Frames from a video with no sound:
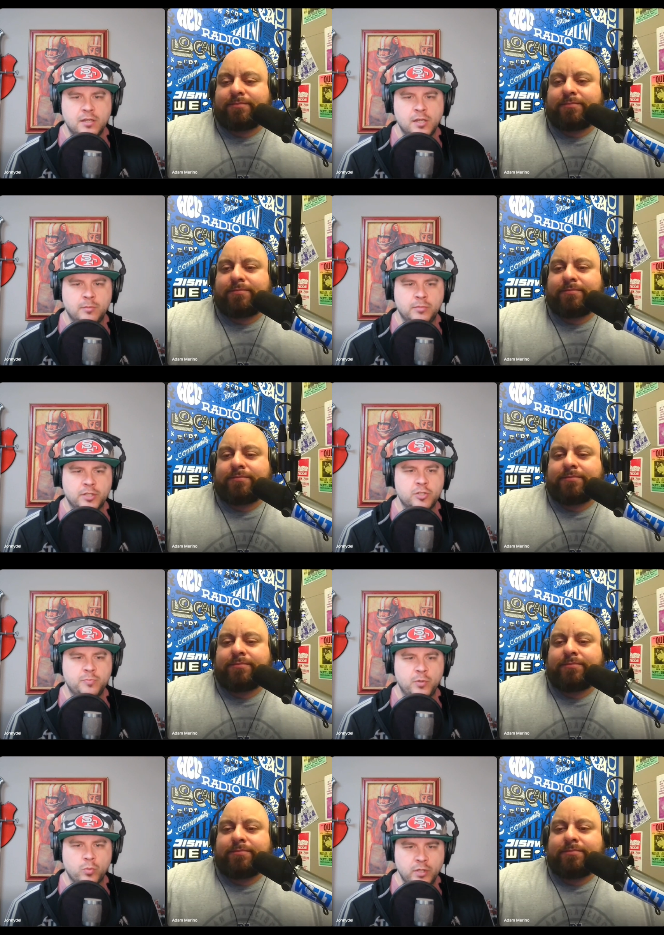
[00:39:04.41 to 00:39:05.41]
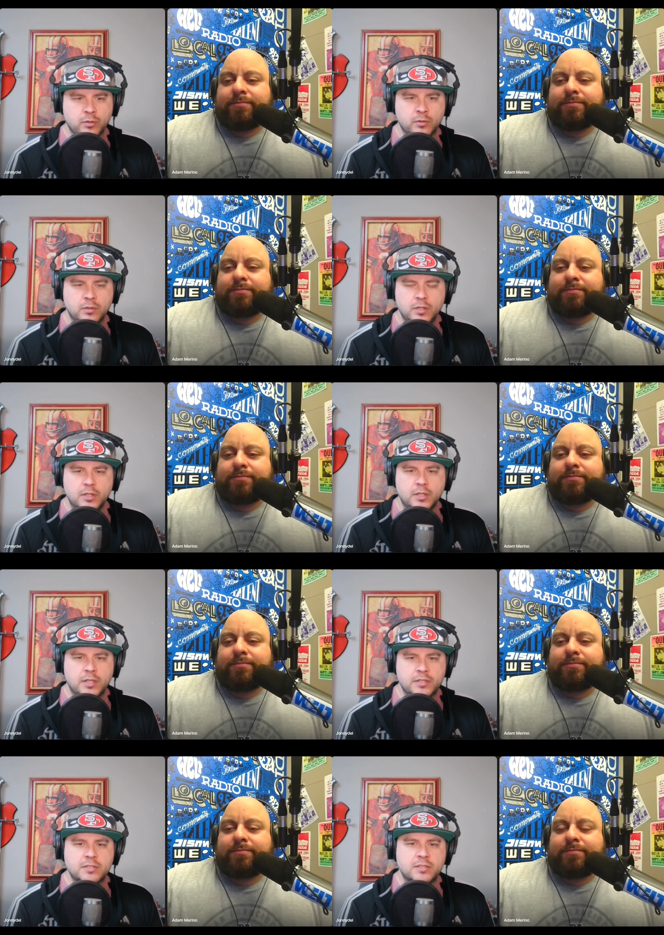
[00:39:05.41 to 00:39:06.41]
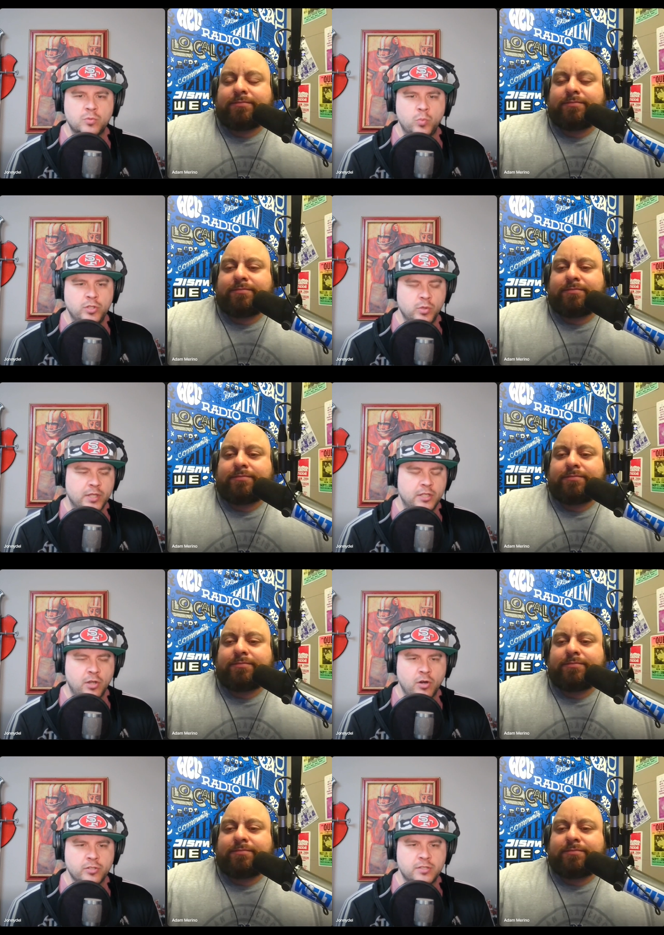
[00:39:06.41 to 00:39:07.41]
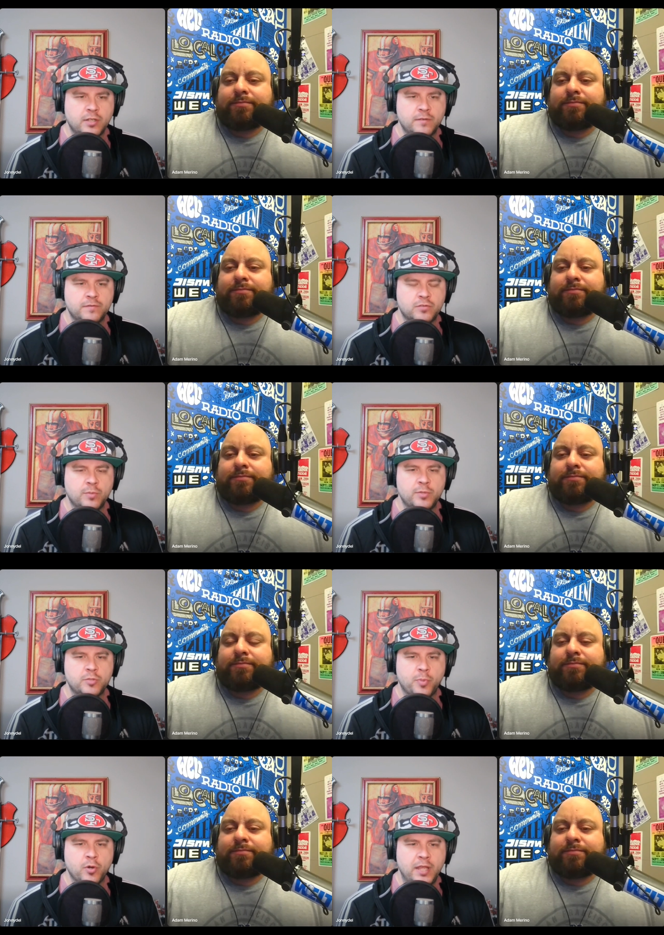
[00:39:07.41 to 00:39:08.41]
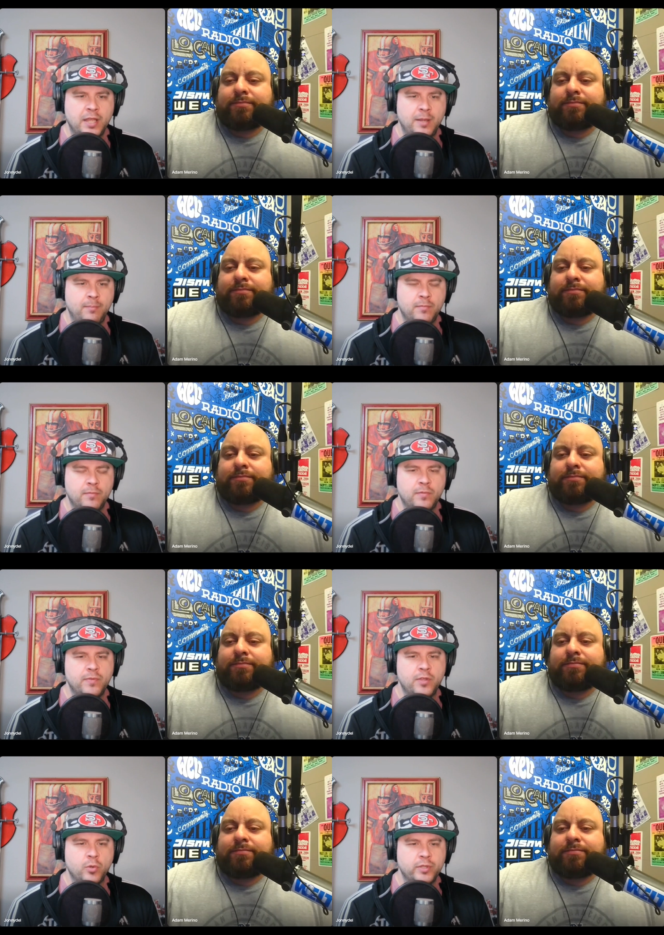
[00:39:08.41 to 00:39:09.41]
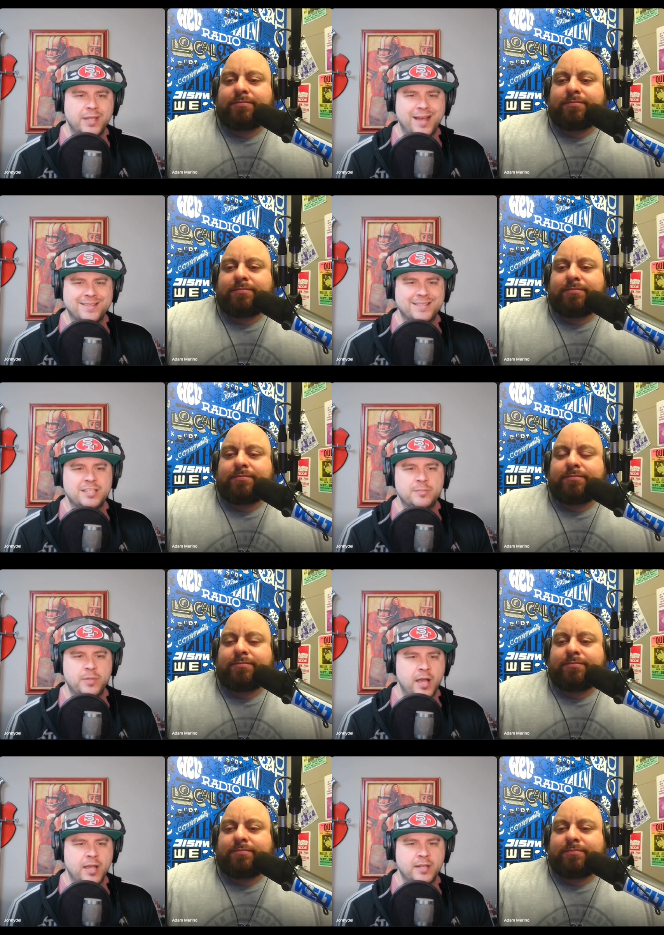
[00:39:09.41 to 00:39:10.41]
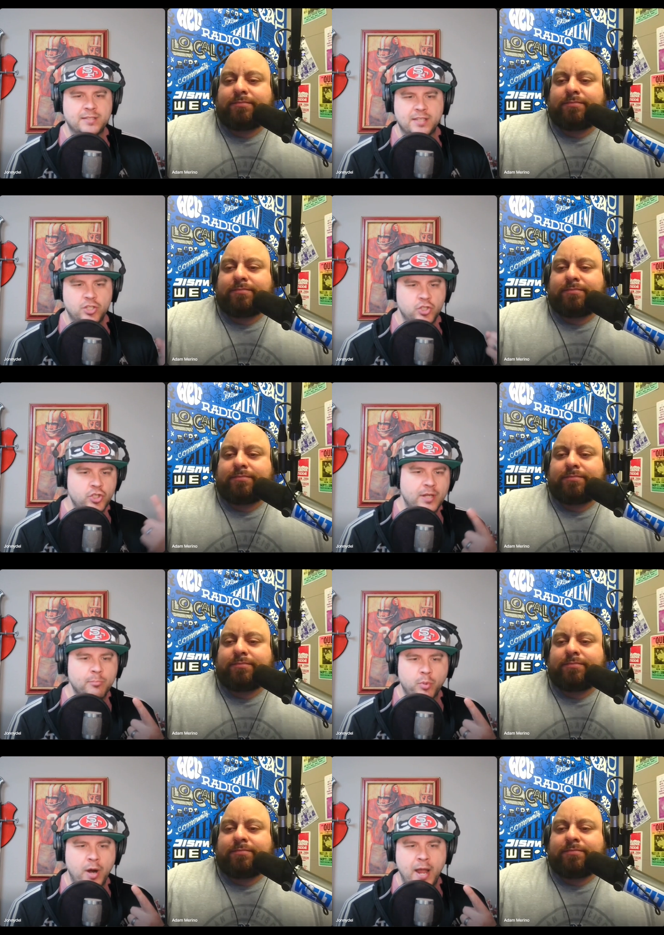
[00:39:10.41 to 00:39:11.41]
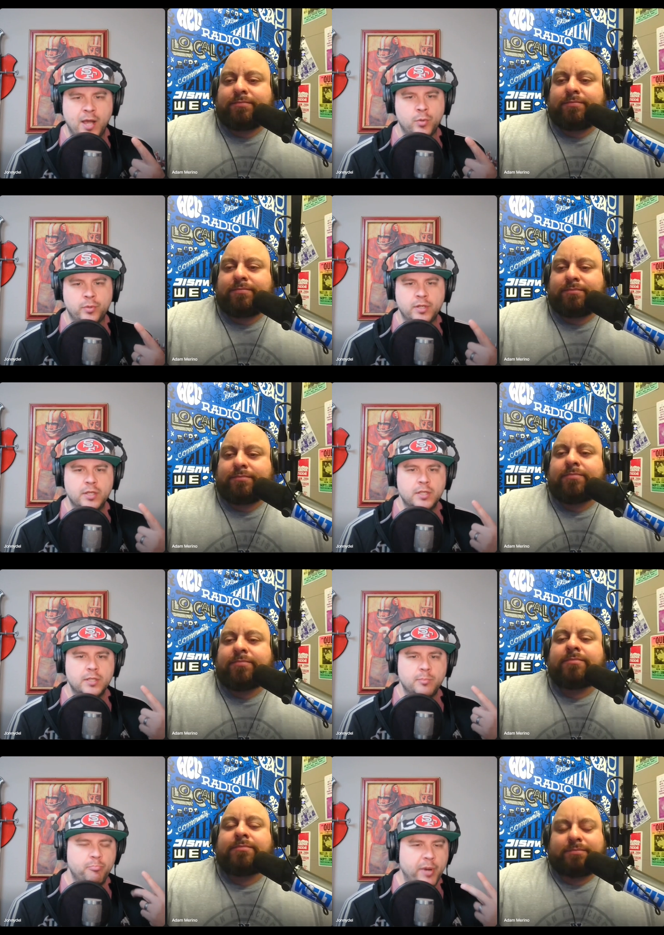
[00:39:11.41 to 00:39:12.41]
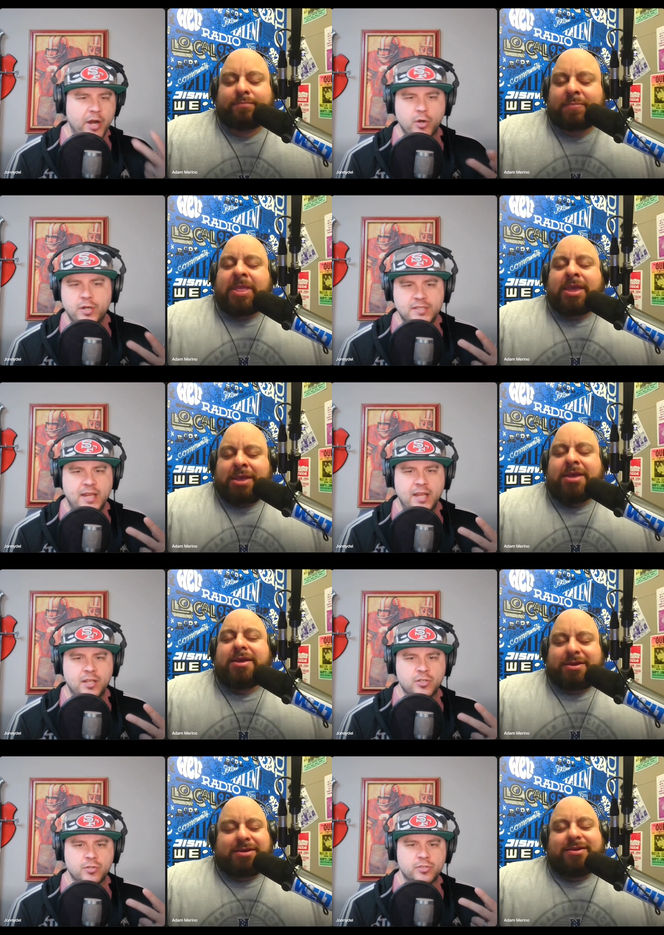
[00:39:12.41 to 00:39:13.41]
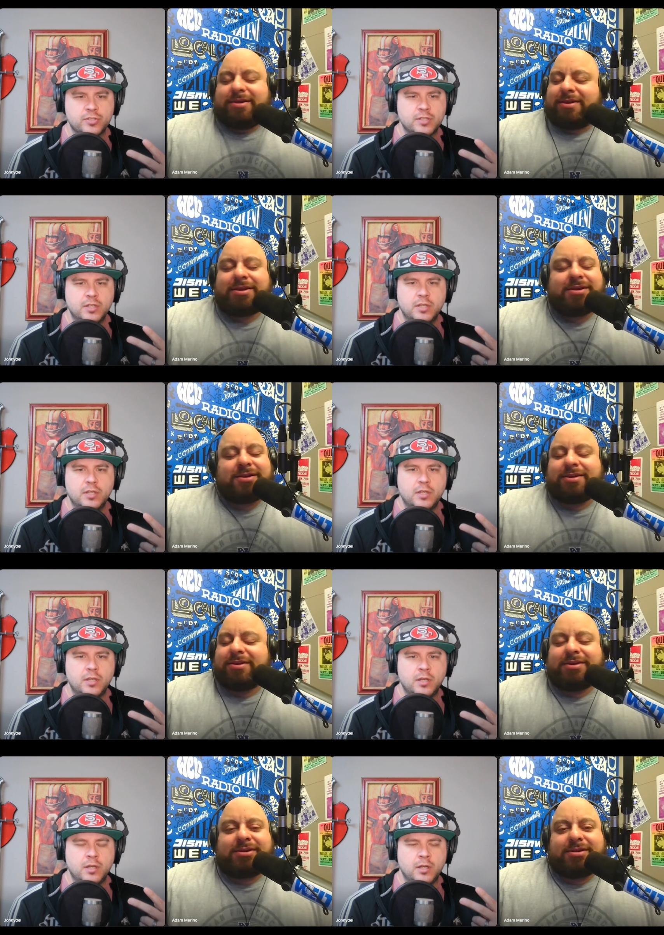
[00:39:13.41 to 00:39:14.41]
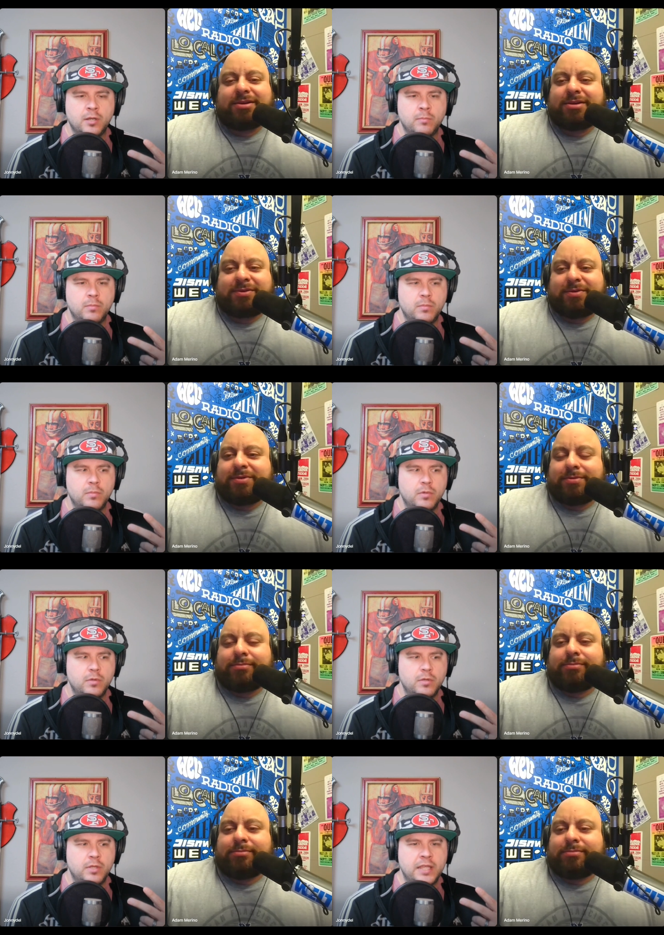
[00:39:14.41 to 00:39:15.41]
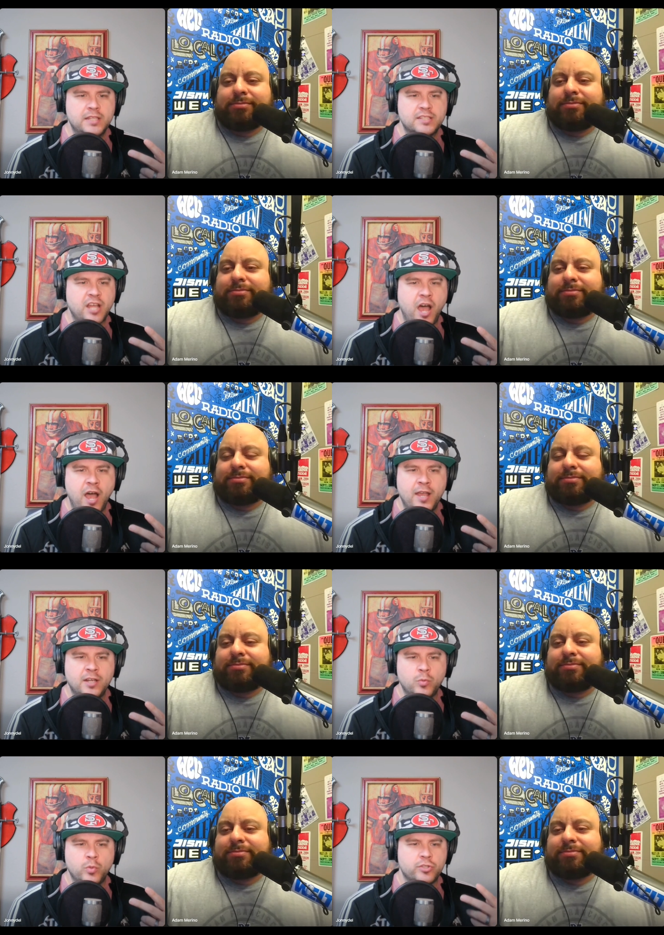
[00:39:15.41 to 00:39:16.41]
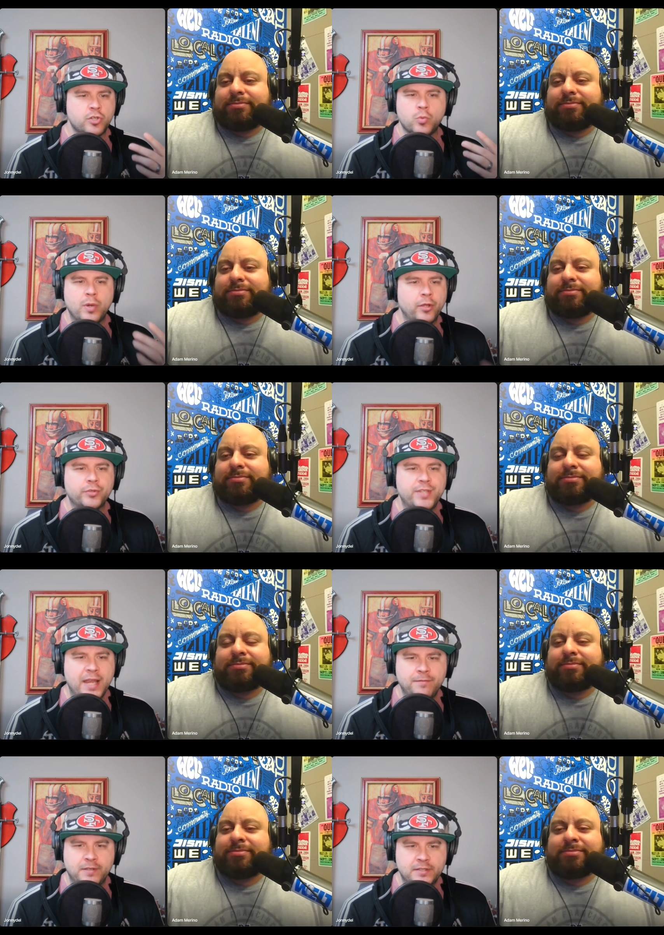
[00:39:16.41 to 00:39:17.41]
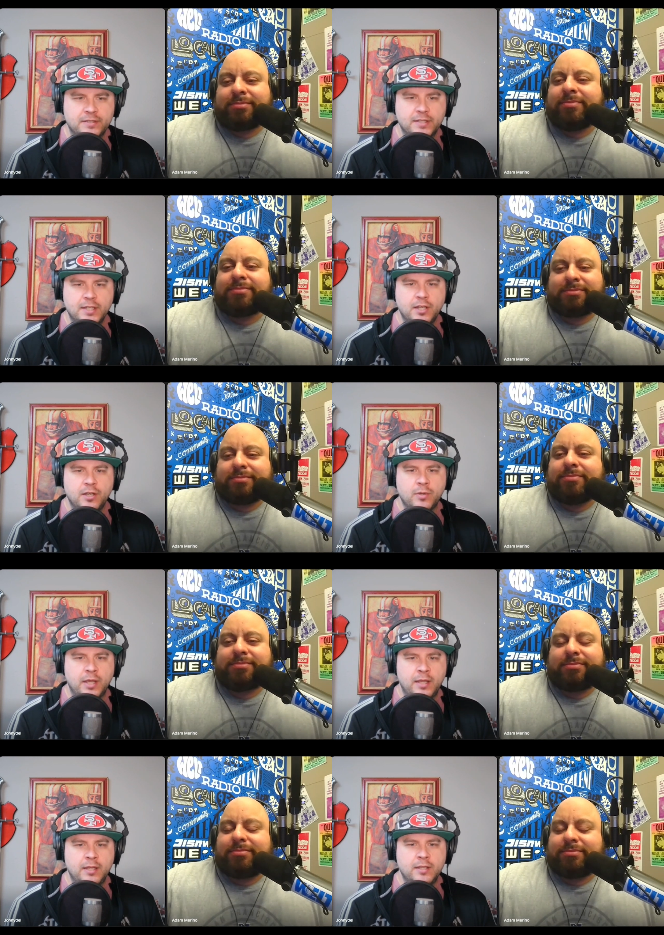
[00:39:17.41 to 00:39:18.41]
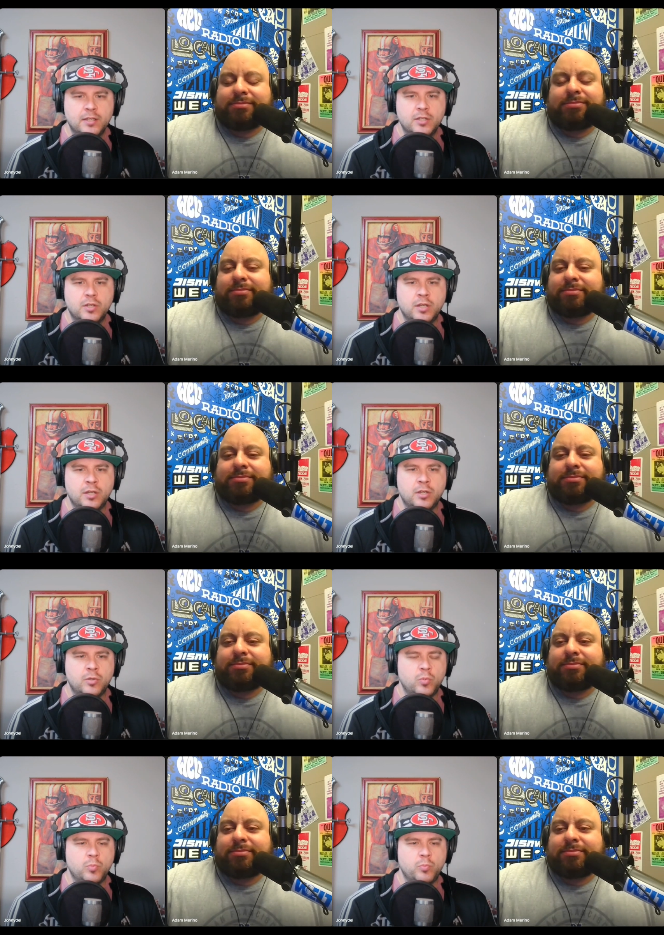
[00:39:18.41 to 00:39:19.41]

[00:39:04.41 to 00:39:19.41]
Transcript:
Speaker 1: Um, let's just be real, because when you look at yards of scrimmage per game, the only guys he's behind is like Jim Brown, Barry Sanders. Um, he's tied with Terrell Davis. Okay, uh,